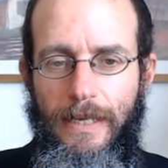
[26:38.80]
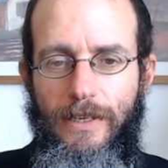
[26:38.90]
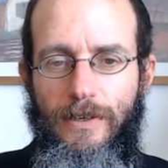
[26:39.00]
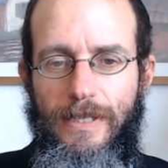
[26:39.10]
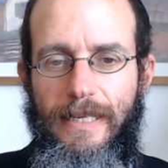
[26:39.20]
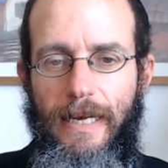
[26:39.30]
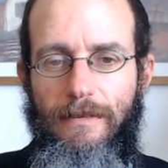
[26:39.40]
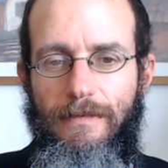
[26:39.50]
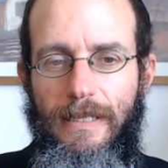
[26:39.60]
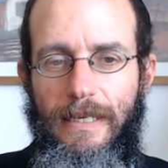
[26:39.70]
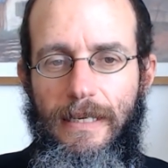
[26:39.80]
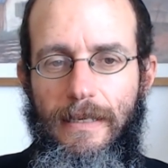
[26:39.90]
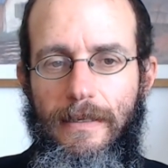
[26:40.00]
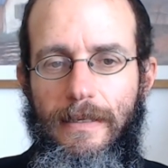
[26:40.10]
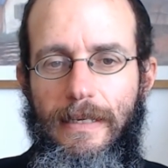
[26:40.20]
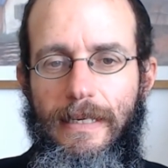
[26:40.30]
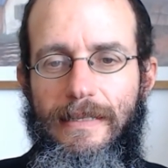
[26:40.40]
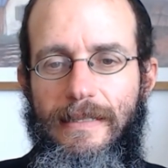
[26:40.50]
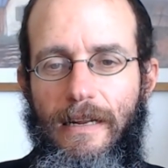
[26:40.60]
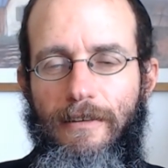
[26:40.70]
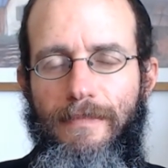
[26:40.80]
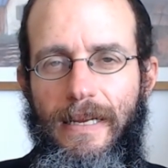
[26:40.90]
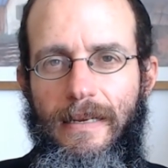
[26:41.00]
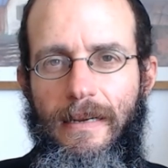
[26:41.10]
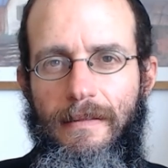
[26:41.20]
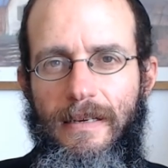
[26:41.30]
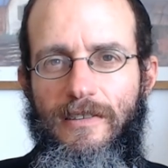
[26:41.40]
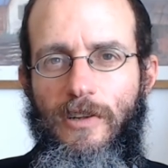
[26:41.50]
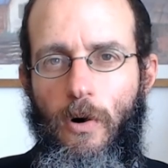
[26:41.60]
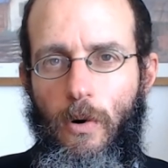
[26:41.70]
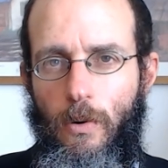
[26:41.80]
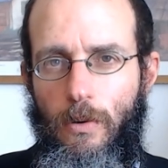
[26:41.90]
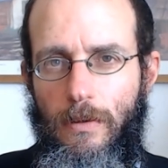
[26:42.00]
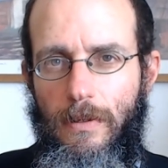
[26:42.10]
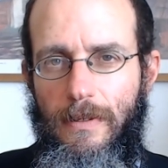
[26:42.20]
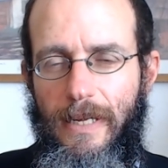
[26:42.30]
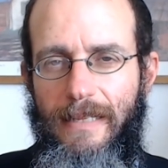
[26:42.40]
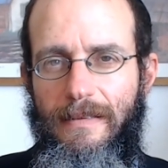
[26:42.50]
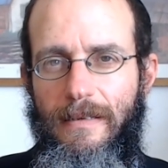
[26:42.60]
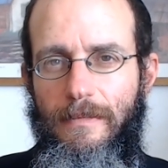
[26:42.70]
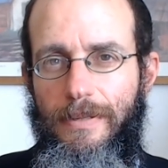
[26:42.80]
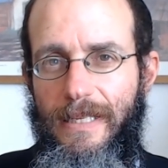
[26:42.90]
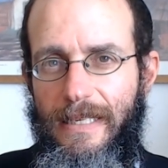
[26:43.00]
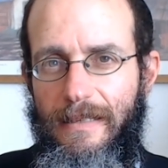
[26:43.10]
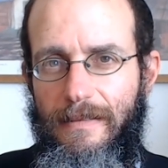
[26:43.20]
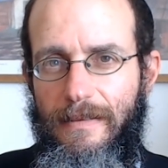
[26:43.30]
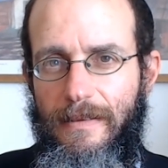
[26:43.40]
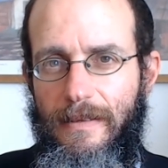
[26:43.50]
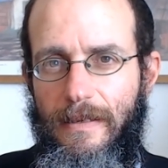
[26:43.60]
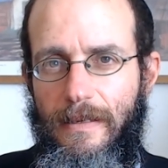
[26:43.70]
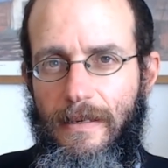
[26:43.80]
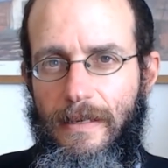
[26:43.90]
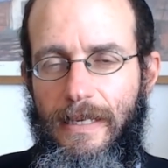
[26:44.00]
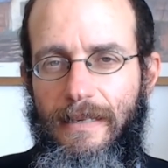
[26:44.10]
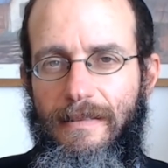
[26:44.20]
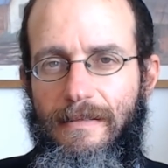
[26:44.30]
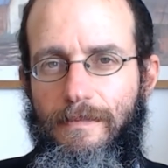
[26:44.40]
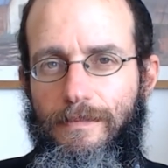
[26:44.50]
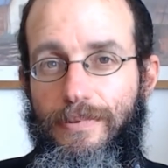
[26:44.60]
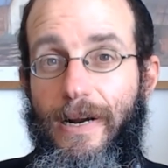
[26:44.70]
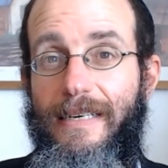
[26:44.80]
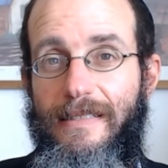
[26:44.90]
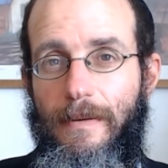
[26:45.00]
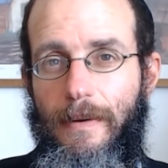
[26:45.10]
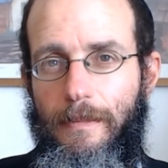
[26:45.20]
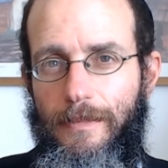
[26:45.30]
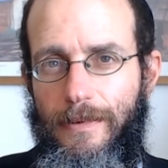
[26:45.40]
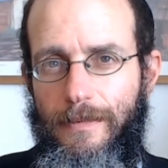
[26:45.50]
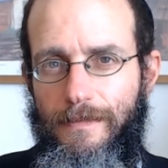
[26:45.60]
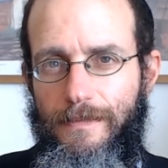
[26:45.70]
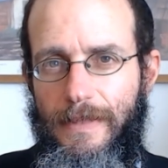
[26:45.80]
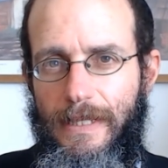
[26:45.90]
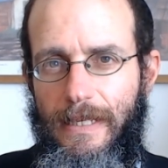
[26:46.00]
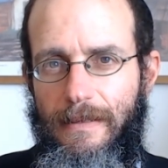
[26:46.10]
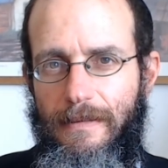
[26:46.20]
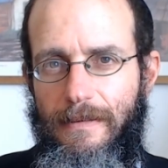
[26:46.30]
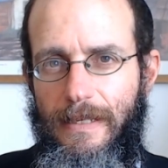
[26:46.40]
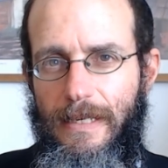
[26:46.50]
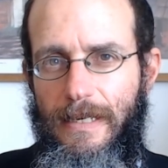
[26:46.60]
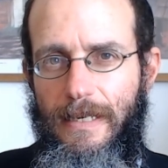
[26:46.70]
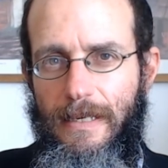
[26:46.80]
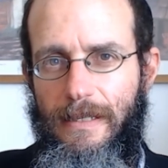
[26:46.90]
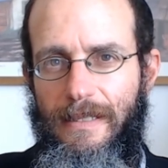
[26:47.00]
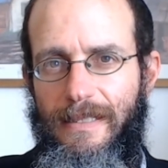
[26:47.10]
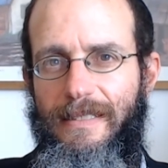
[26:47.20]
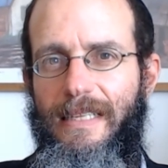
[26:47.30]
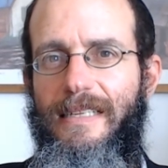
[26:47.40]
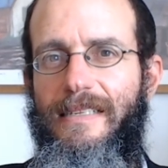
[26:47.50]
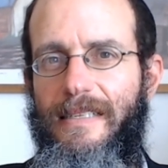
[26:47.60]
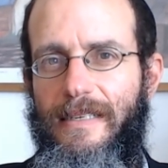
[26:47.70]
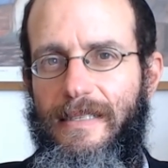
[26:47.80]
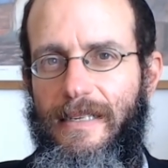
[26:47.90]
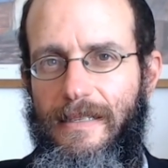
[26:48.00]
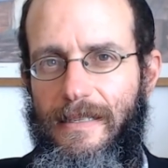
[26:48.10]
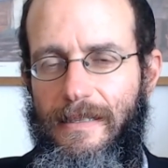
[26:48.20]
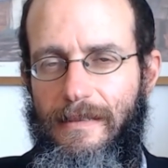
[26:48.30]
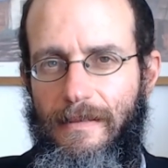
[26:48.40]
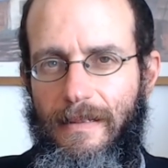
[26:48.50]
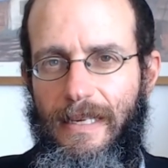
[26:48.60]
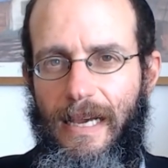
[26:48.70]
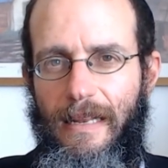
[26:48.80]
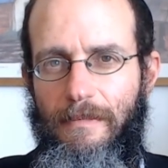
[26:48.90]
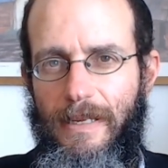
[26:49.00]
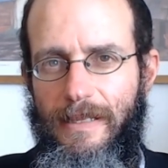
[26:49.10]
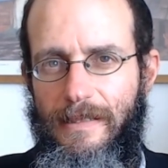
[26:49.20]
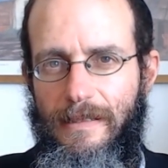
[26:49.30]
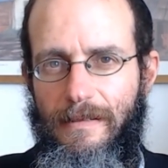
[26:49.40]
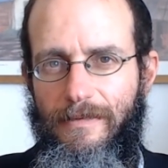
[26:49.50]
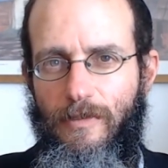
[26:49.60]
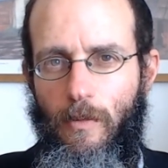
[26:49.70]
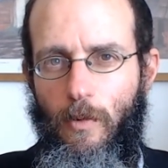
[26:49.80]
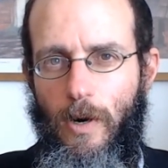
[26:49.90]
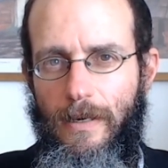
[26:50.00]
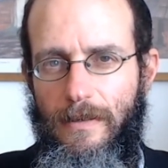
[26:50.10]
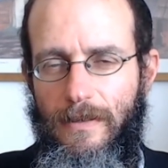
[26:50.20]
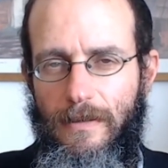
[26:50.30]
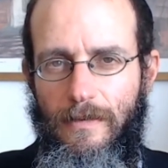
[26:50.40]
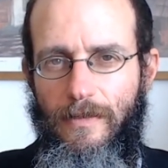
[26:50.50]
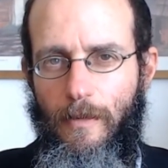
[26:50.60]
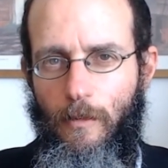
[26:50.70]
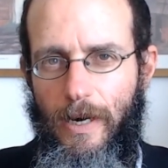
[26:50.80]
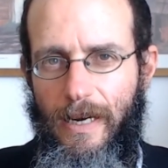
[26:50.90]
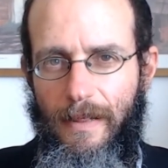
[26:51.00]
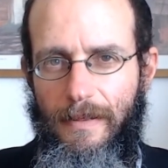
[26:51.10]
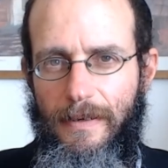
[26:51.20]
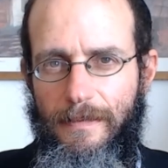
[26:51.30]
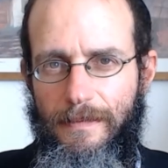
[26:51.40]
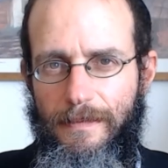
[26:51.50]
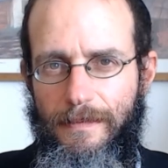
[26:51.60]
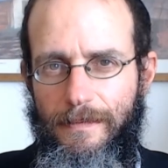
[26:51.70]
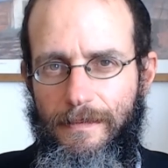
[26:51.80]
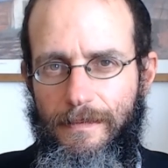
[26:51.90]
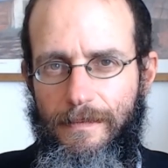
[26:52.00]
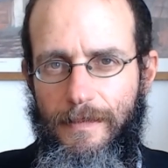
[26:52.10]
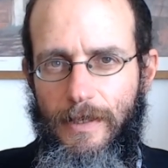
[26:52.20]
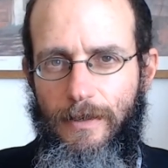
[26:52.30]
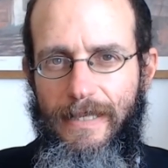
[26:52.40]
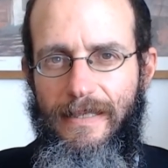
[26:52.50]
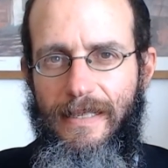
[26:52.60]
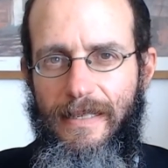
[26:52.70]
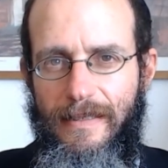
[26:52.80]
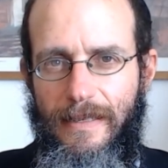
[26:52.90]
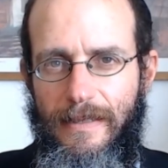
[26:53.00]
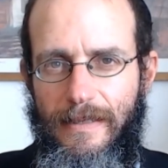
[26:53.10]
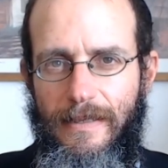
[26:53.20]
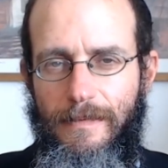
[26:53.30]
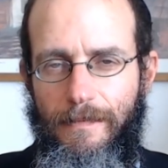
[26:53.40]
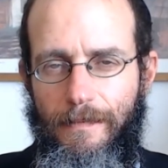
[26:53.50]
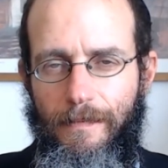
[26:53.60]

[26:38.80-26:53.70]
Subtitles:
you're saying really, instead of making things whole and complete, it breaks them up. It distances the elements from one another, creates distance,